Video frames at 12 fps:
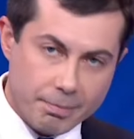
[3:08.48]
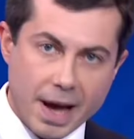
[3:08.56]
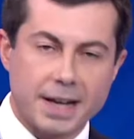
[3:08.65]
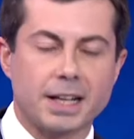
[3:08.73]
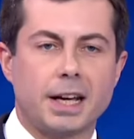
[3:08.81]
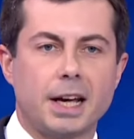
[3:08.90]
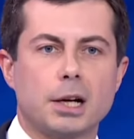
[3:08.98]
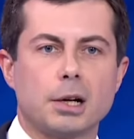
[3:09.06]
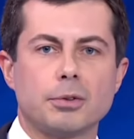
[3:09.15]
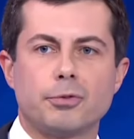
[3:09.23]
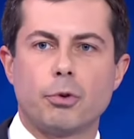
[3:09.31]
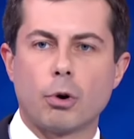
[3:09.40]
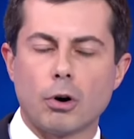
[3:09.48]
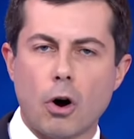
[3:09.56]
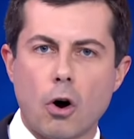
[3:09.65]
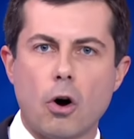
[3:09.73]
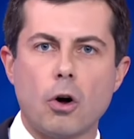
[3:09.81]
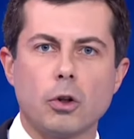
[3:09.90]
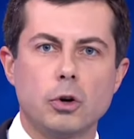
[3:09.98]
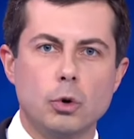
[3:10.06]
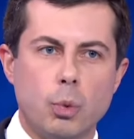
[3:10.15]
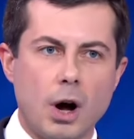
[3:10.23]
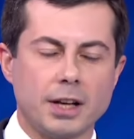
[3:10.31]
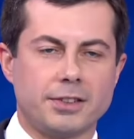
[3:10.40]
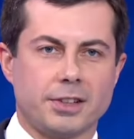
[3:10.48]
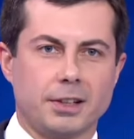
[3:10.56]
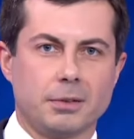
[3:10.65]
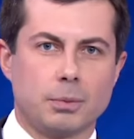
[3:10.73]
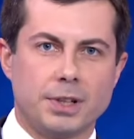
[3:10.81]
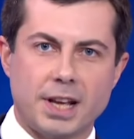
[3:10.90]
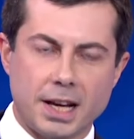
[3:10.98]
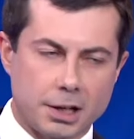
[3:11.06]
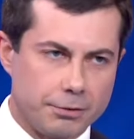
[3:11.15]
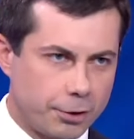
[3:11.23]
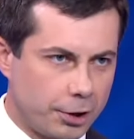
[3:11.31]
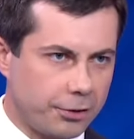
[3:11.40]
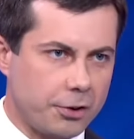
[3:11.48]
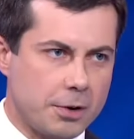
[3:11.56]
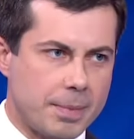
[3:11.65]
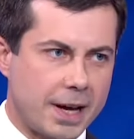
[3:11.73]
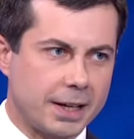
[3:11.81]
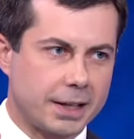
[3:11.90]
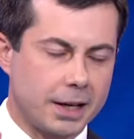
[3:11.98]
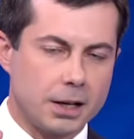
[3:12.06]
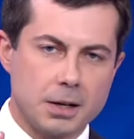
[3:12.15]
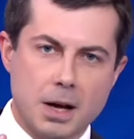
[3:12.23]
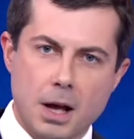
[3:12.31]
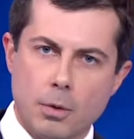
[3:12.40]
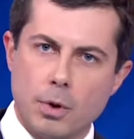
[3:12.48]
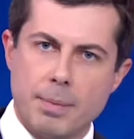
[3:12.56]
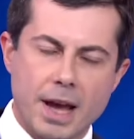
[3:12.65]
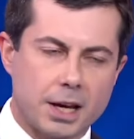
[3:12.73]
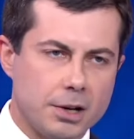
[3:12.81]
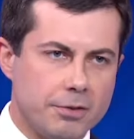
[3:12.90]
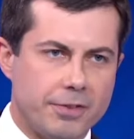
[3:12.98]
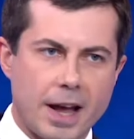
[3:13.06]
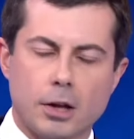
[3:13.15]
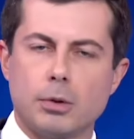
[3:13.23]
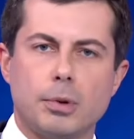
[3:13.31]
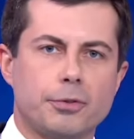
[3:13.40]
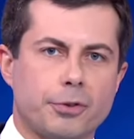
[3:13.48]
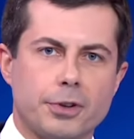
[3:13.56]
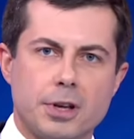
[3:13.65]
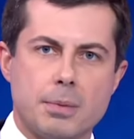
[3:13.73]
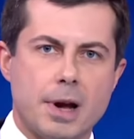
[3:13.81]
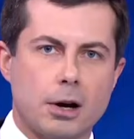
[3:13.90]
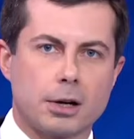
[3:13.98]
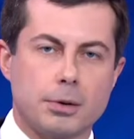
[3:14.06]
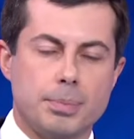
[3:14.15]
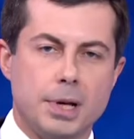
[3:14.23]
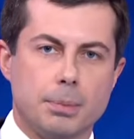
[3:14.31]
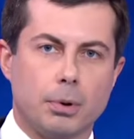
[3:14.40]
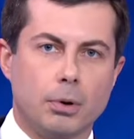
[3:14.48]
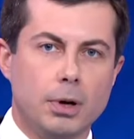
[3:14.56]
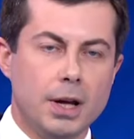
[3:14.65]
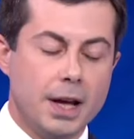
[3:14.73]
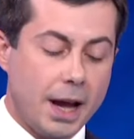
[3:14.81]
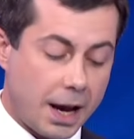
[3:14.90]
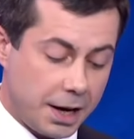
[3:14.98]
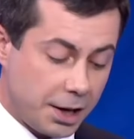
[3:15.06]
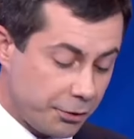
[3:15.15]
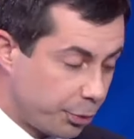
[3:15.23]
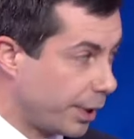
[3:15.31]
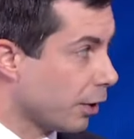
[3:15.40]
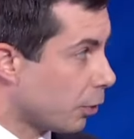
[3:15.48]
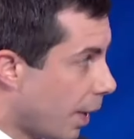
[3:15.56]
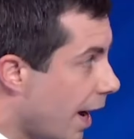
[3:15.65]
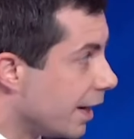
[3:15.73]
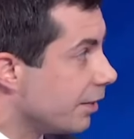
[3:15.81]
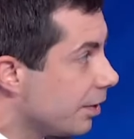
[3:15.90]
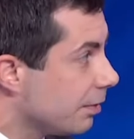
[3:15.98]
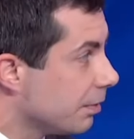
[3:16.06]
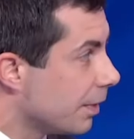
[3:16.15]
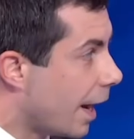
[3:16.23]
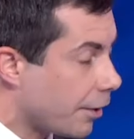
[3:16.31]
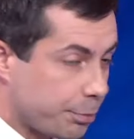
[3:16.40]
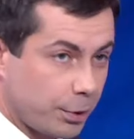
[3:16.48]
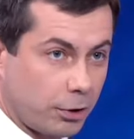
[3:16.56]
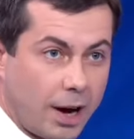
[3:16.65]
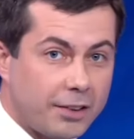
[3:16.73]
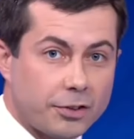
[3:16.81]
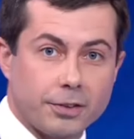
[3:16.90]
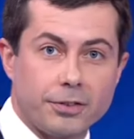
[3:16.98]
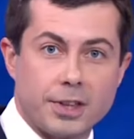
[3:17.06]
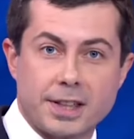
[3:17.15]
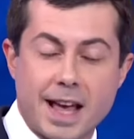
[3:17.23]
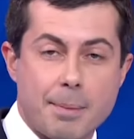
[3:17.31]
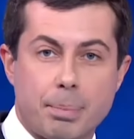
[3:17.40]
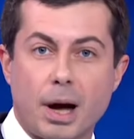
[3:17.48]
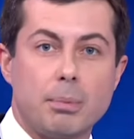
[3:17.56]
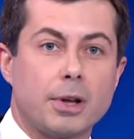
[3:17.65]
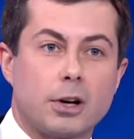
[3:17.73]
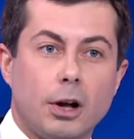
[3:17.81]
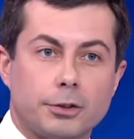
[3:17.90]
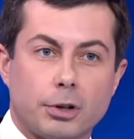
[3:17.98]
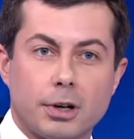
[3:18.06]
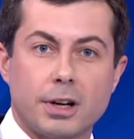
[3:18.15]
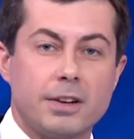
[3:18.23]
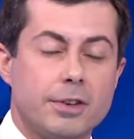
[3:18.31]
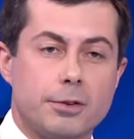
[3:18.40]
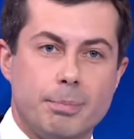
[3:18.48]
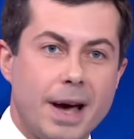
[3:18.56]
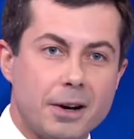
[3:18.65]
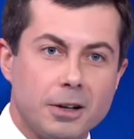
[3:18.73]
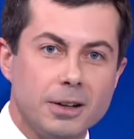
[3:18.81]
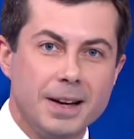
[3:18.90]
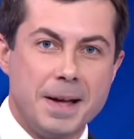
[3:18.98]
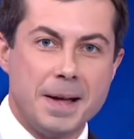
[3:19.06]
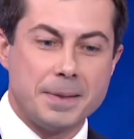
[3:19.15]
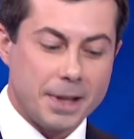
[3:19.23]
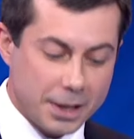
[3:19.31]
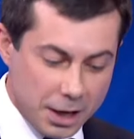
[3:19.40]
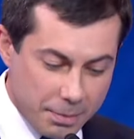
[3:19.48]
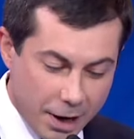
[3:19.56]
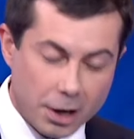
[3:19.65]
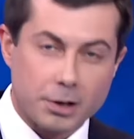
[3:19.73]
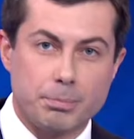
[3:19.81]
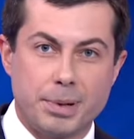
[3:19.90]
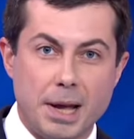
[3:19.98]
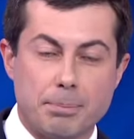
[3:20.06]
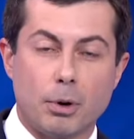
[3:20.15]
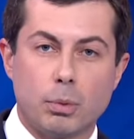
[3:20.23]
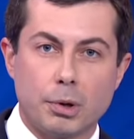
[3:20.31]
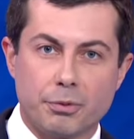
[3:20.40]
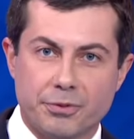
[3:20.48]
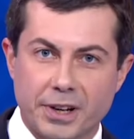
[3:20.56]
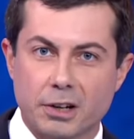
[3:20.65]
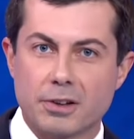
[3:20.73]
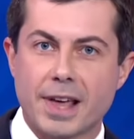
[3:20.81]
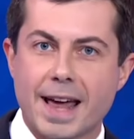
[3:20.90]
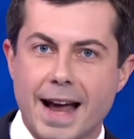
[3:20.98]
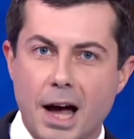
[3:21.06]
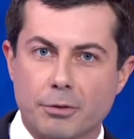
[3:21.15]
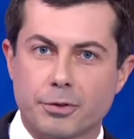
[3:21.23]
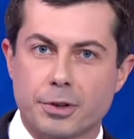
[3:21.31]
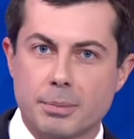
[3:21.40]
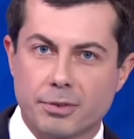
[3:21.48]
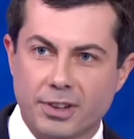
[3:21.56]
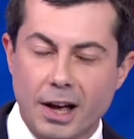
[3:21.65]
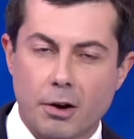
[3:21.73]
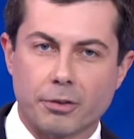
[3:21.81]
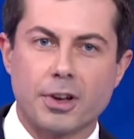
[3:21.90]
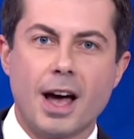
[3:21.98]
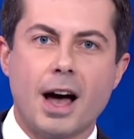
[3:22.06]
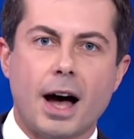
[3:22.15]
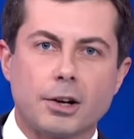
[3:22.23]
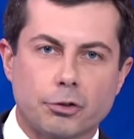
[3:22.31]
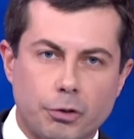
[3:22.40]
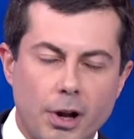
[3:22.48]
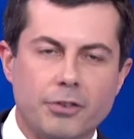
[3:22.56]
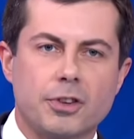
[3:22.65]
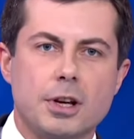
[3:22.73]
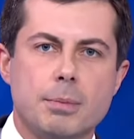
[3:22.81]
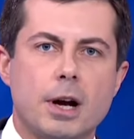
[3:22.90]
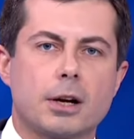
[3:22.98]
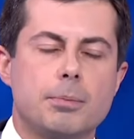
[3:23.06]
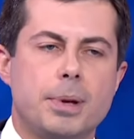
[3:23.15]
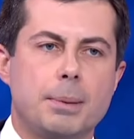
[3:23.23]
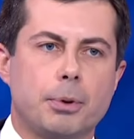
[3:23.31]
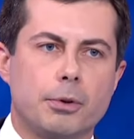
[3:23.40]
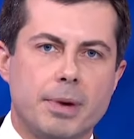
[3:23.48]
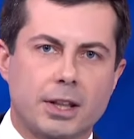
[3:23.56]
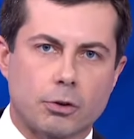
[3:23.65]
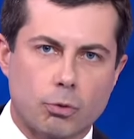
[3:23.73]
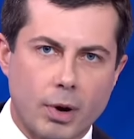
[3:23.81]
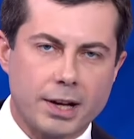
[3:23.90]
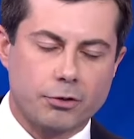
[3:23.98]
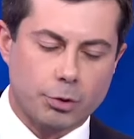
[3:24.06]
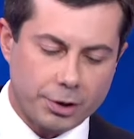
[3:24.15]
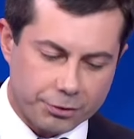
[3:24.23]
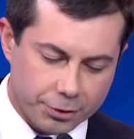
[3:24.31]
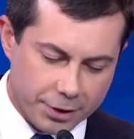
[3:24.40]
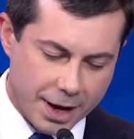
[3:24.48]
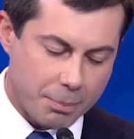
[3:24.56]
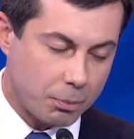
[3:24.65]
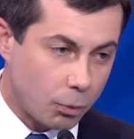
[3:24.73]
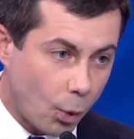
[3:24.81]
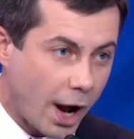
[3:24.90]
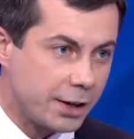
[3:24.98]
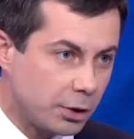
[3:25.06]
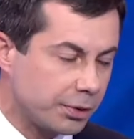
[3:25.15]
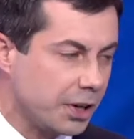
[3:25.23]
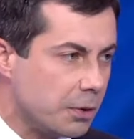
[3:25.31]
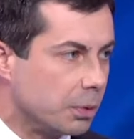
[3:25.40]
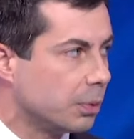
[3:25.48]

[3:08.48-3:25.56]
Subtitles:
Medicare for all who want it. We take a version of Medicare, we make it available for the American people, and if we're right, as progressives, that public alternative is better, then the American people will figure that out for themselves. I trust the American people to make the right choice for them. Why don't you?